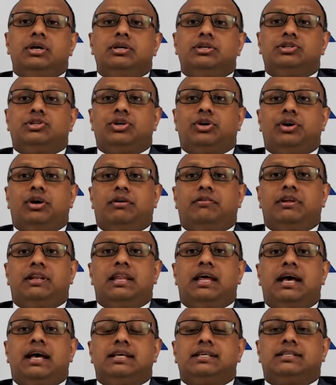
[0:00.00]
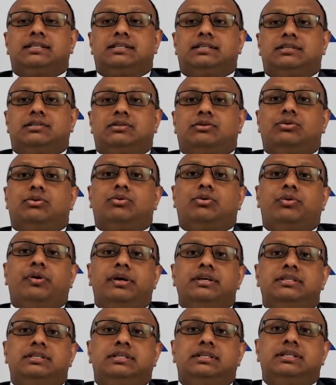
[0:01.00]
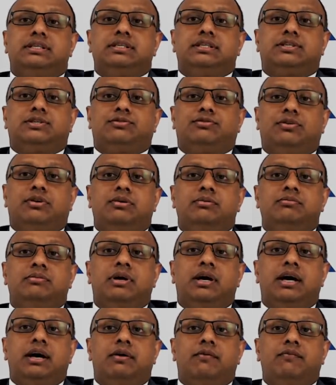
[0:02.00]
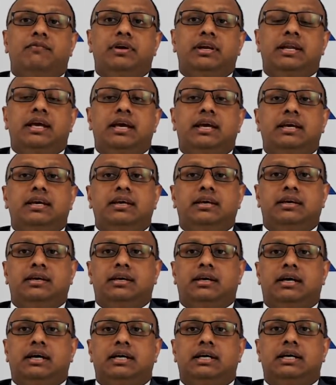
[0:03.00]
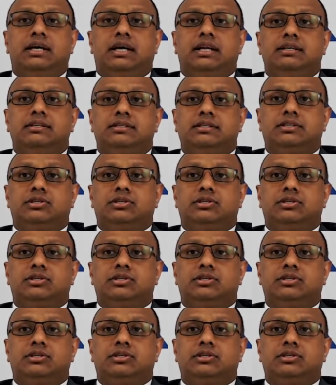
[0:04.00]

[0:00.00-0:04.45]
So our last questions from Vinay. I'll just